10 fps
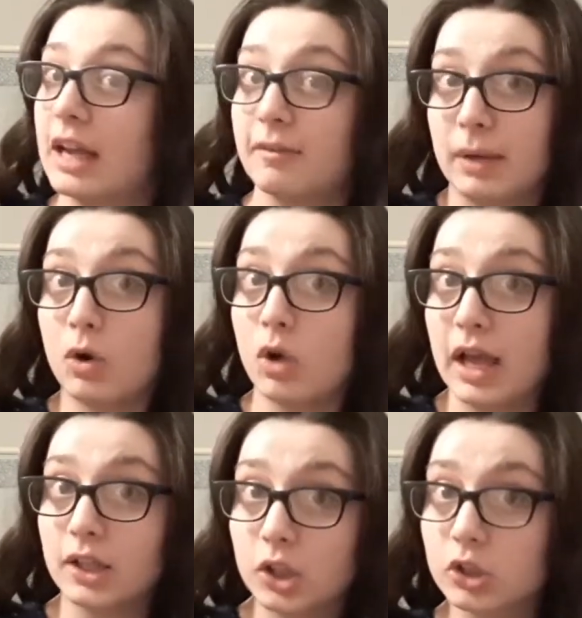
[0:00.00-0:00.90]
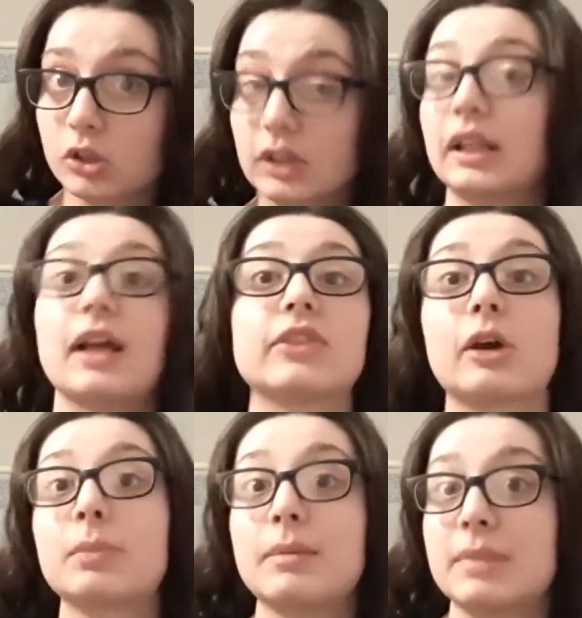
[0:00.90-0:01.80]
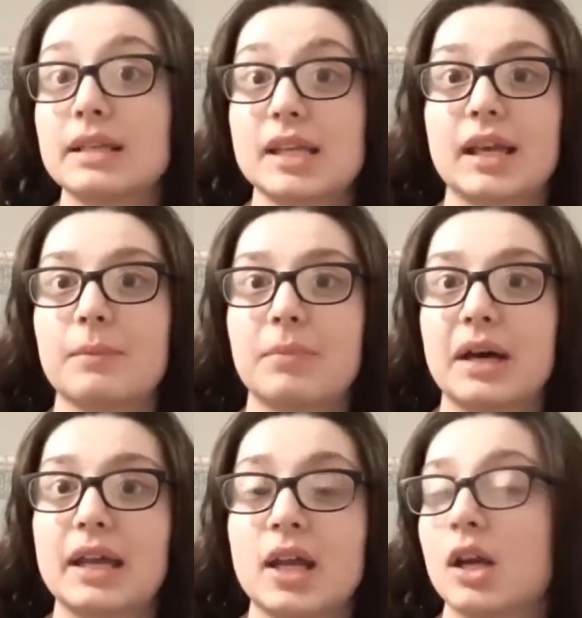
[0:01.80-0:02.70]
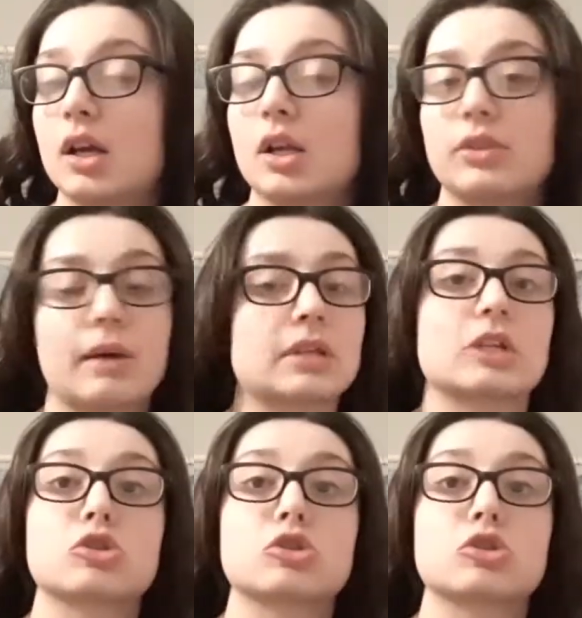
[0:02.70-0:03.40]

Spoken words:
My whole head could look like that. That would be amazing, but that would take